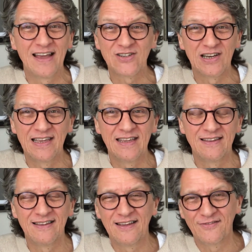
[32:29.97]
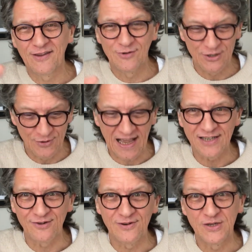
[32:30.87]
actually if there are two
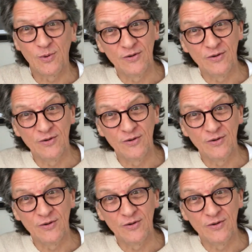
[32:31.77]
categories,